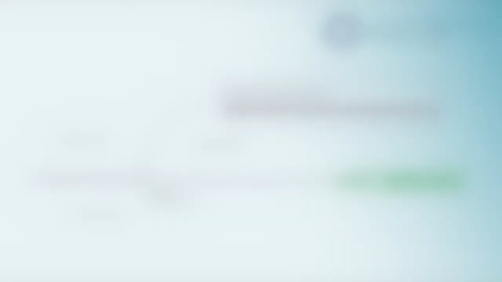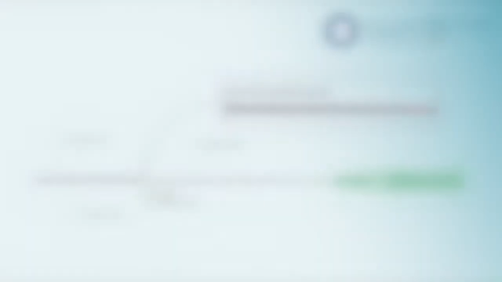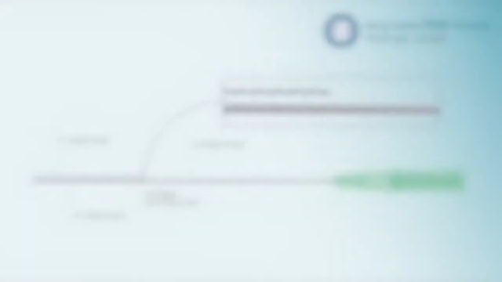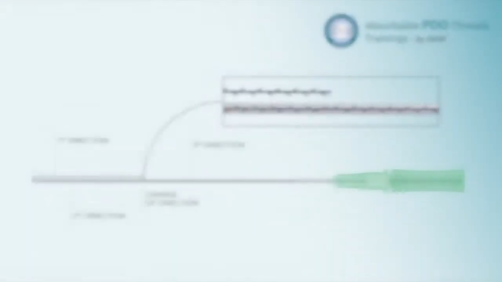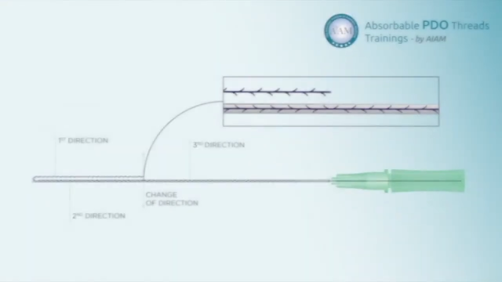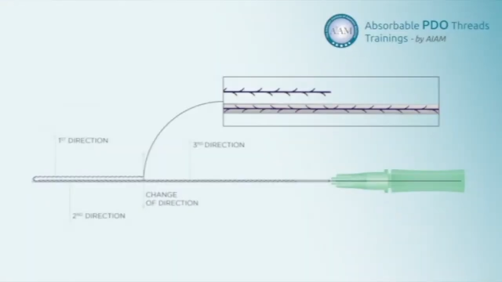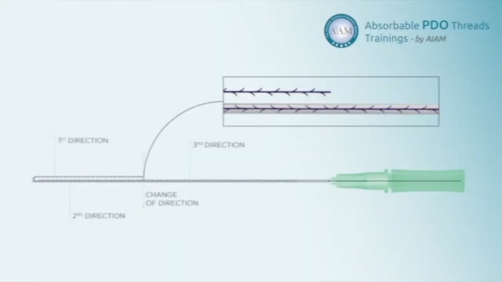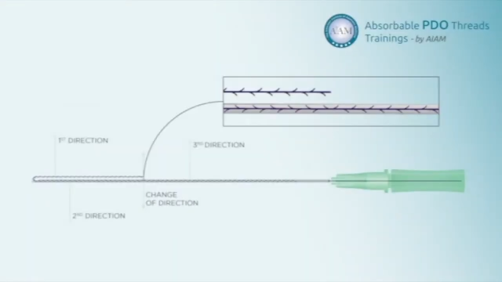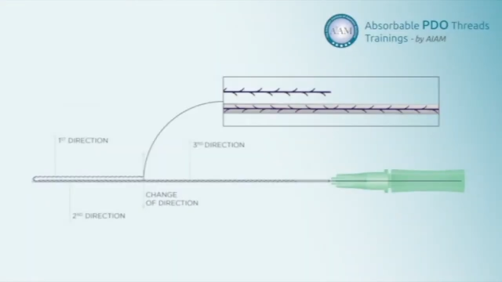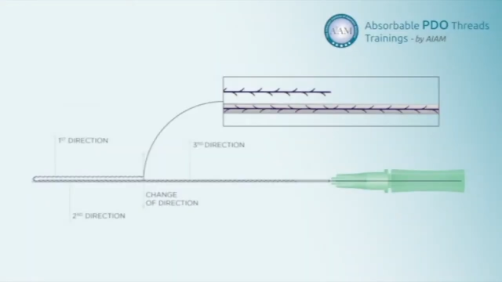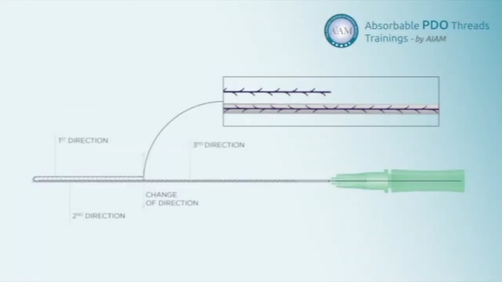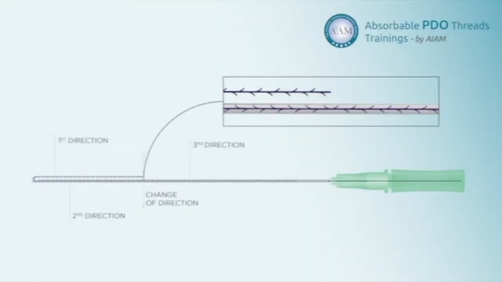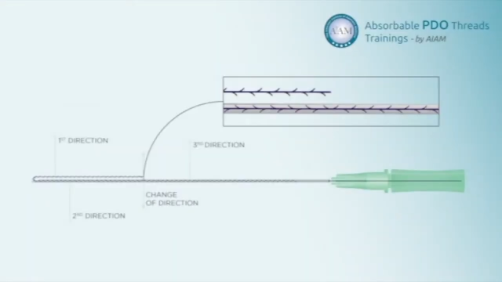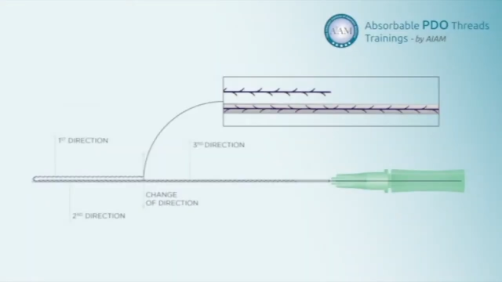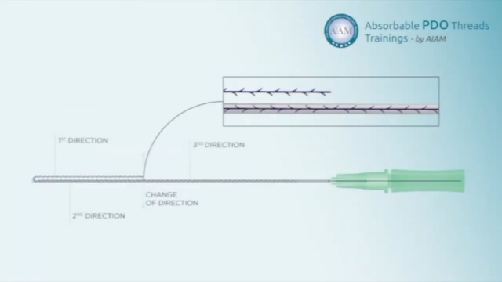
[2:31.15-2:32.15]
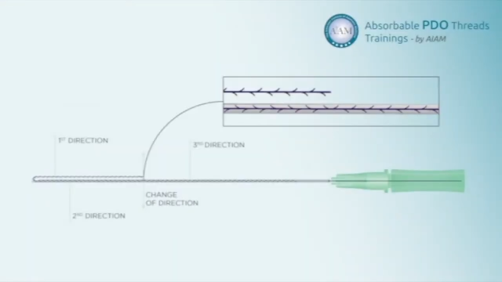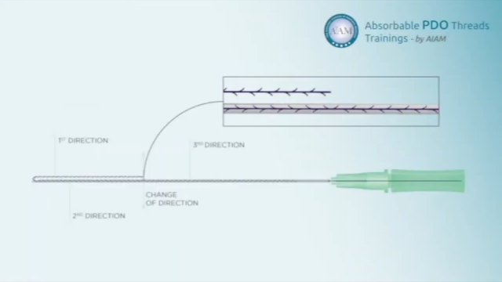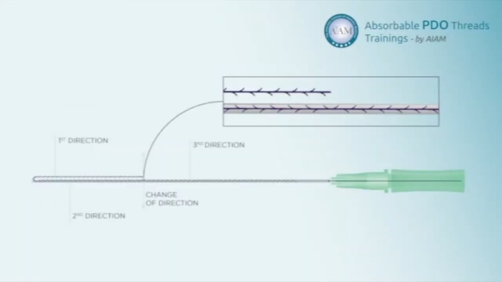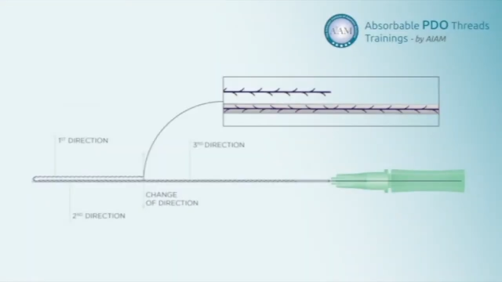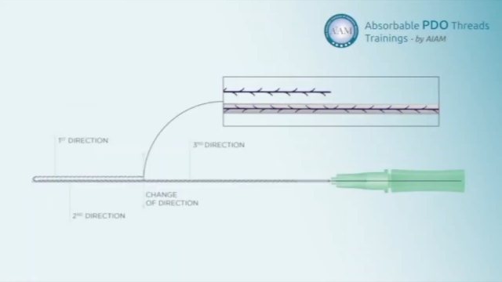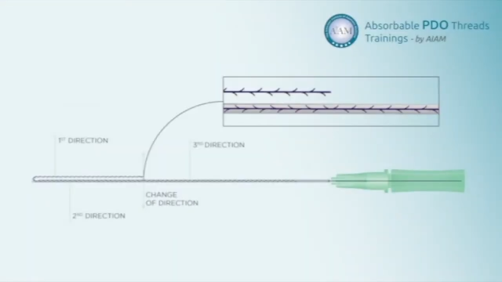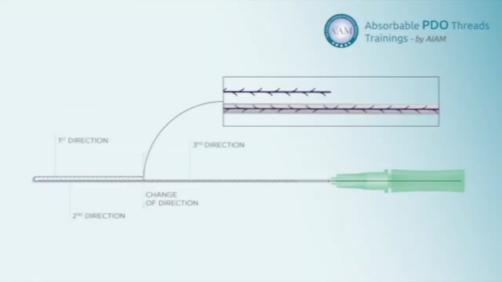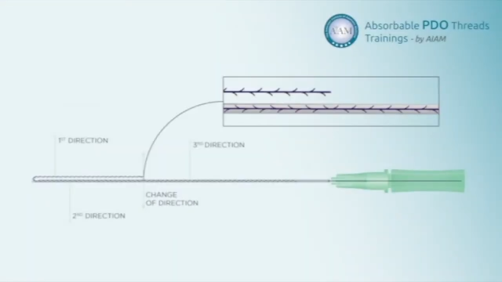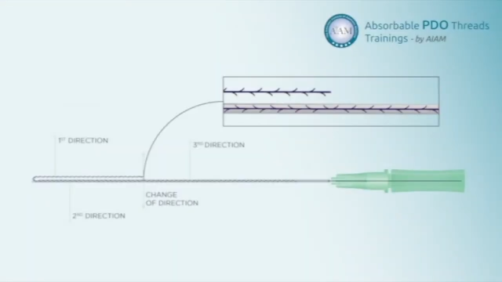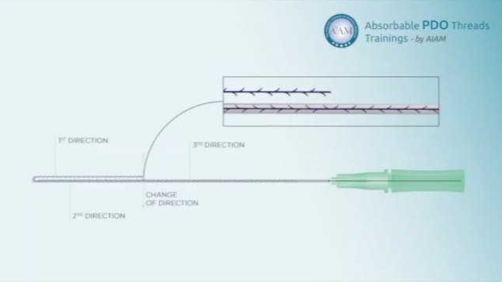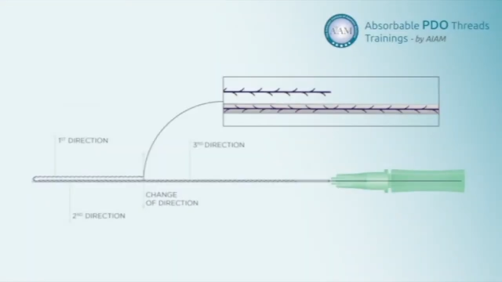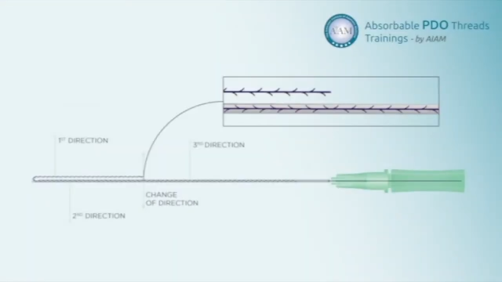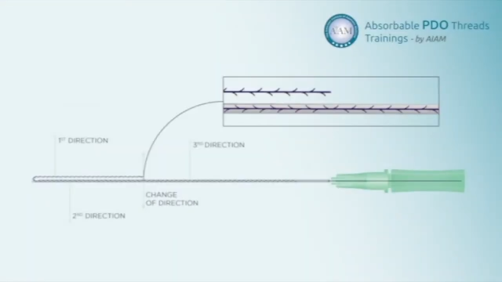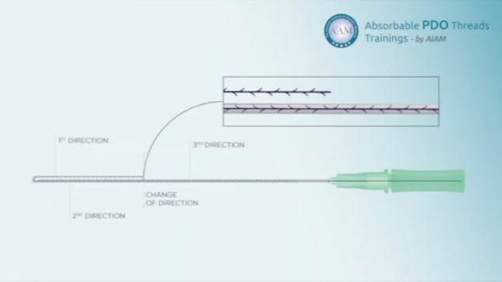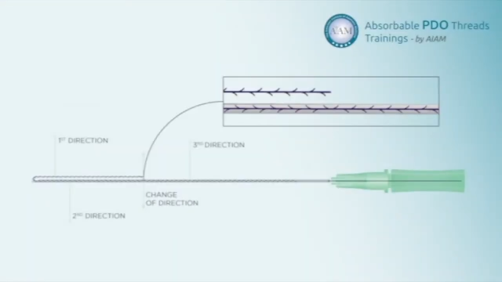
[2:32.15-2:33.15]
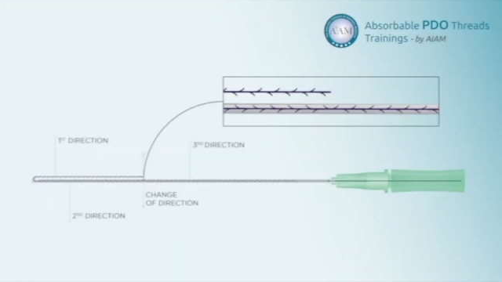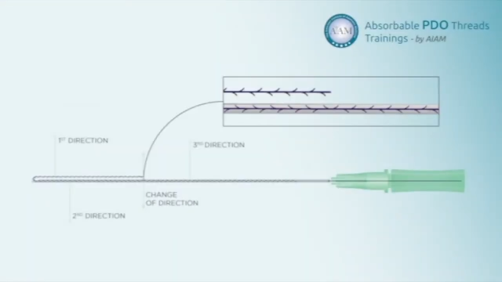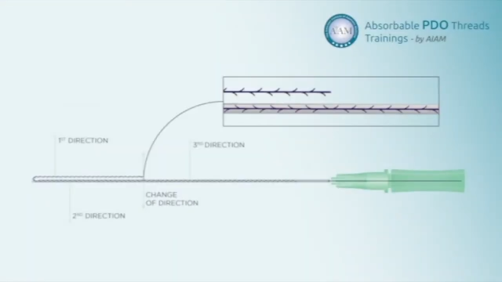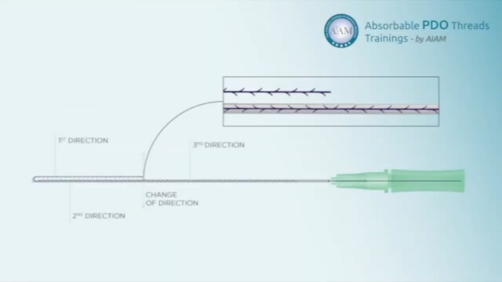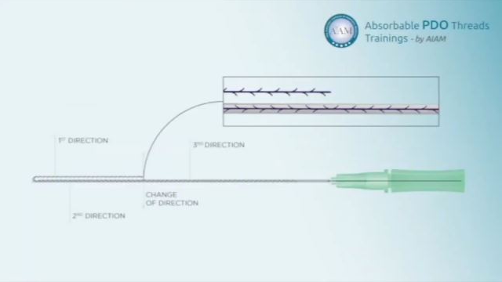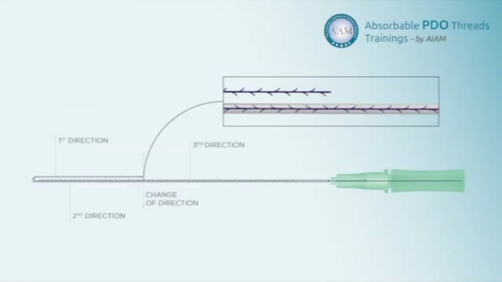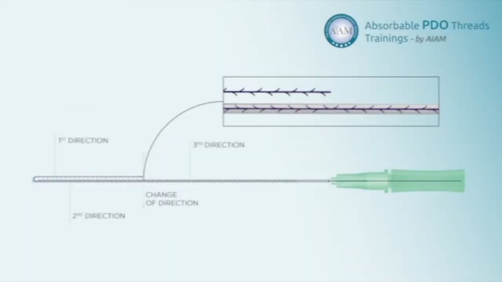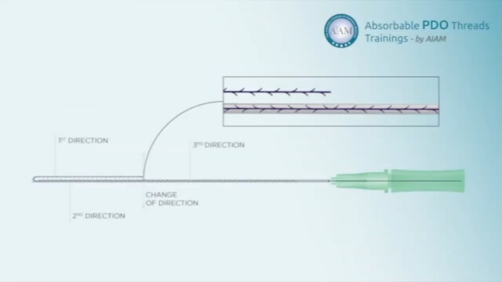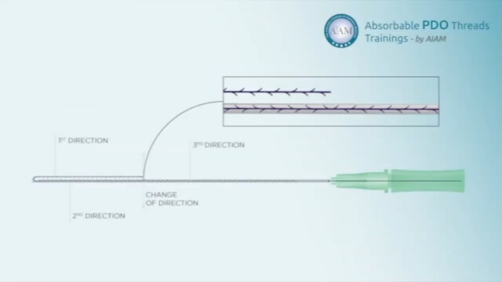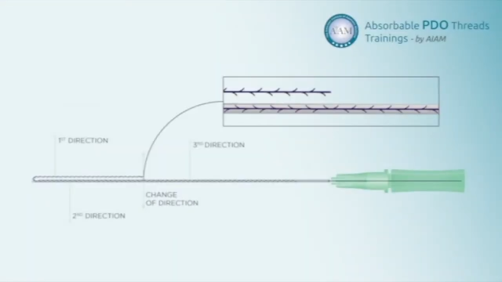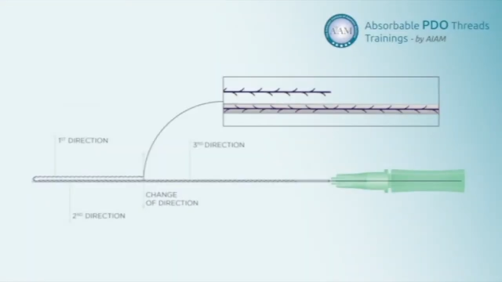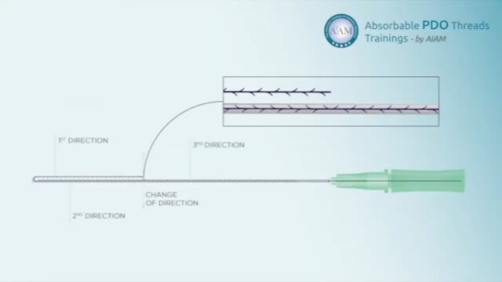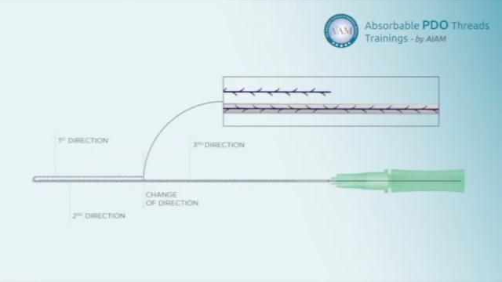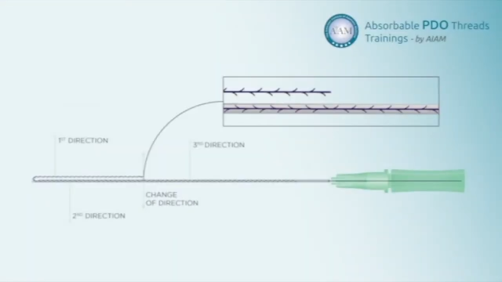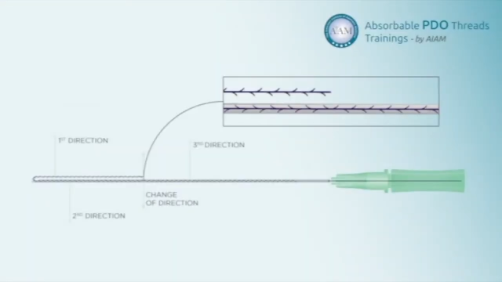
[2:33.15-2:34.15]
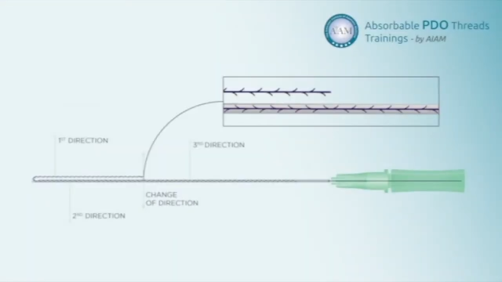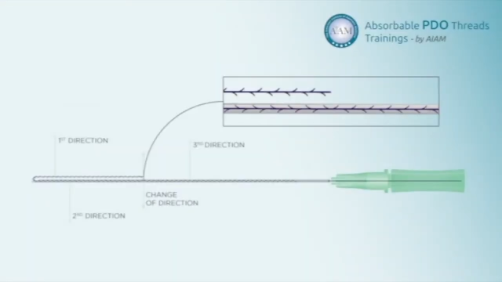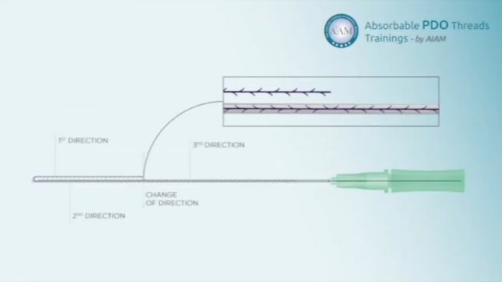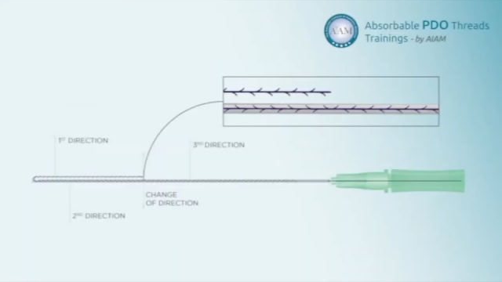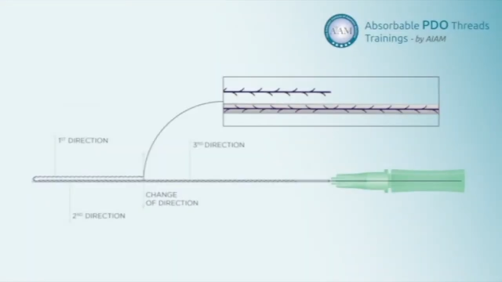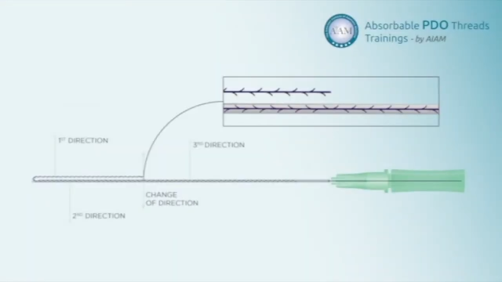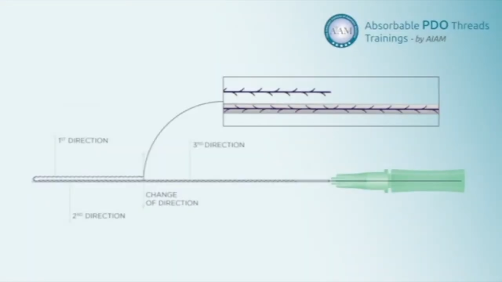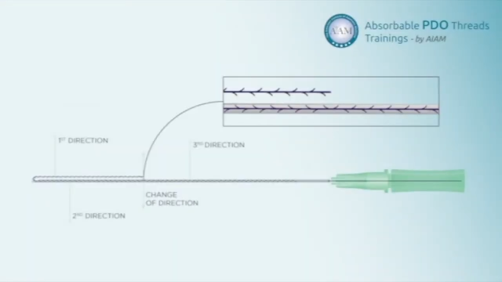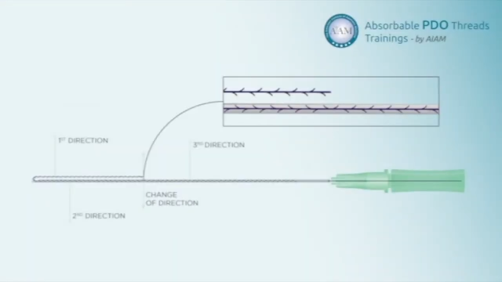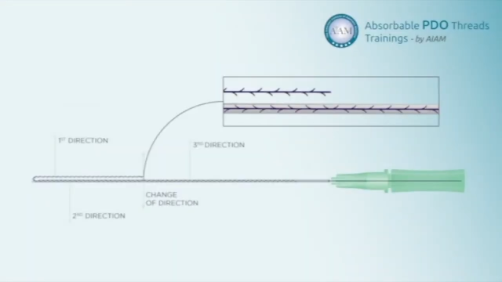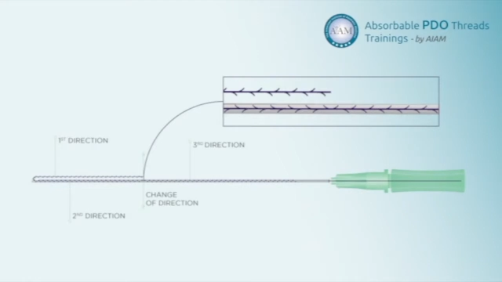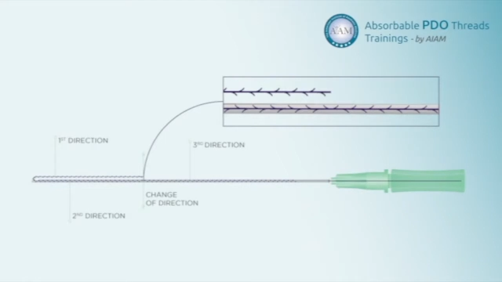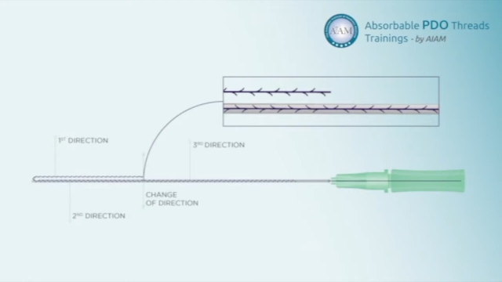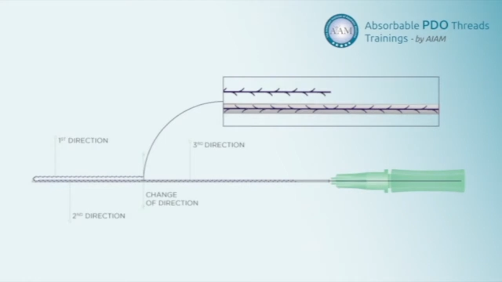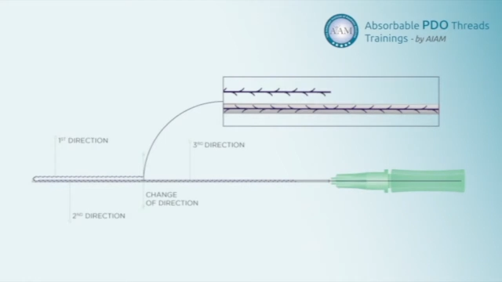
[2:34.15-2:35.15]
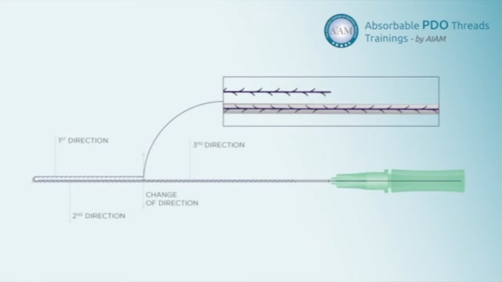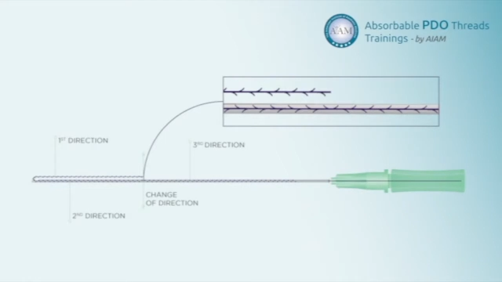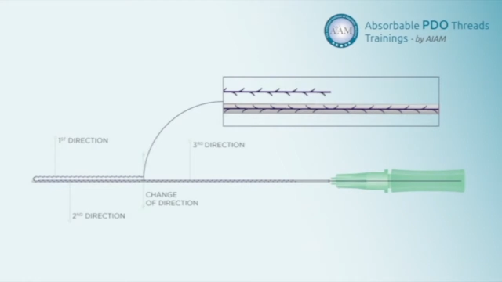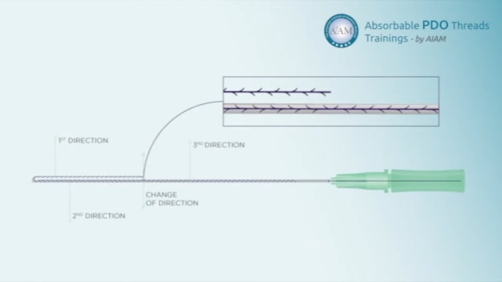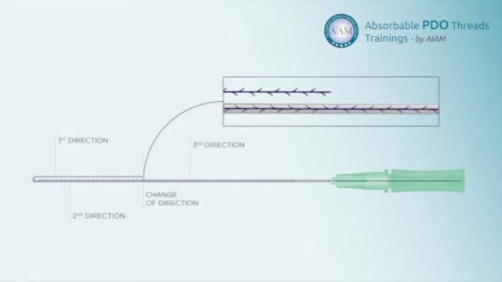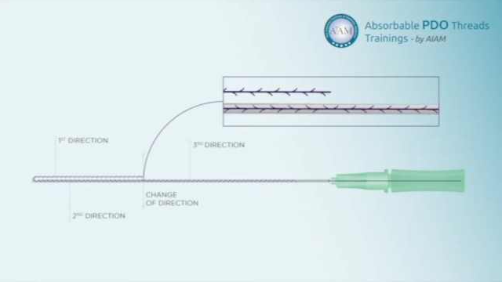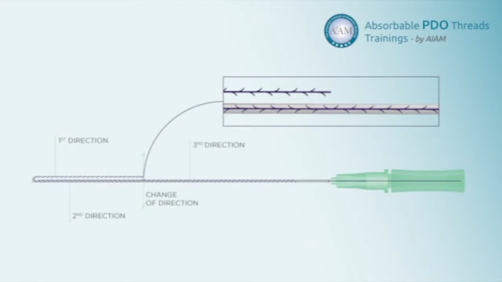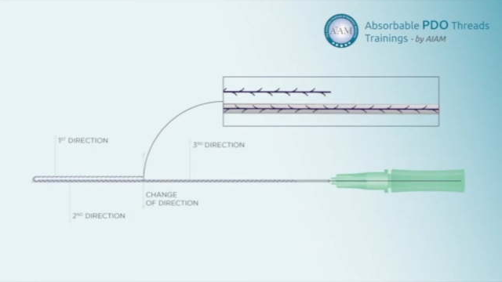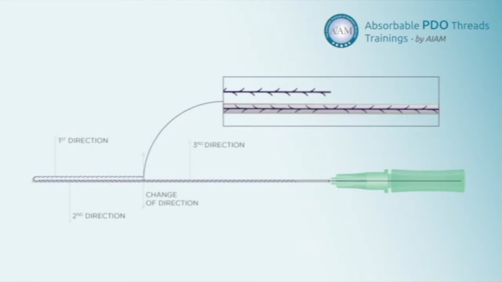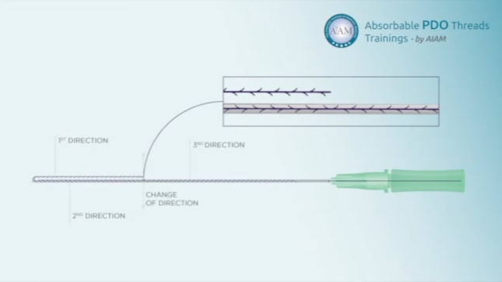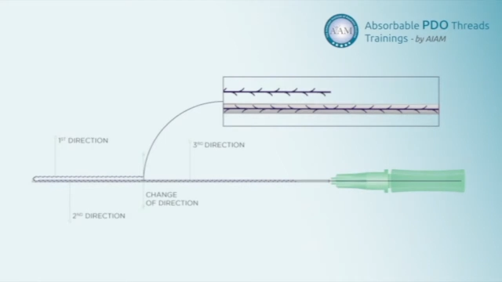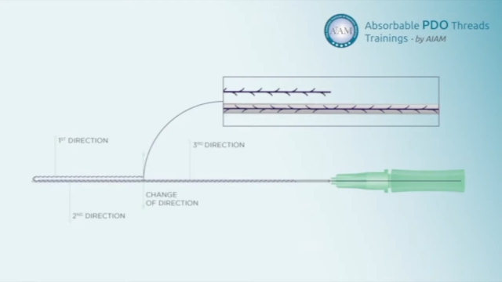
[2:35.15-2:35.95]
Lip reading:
(no speaker visible)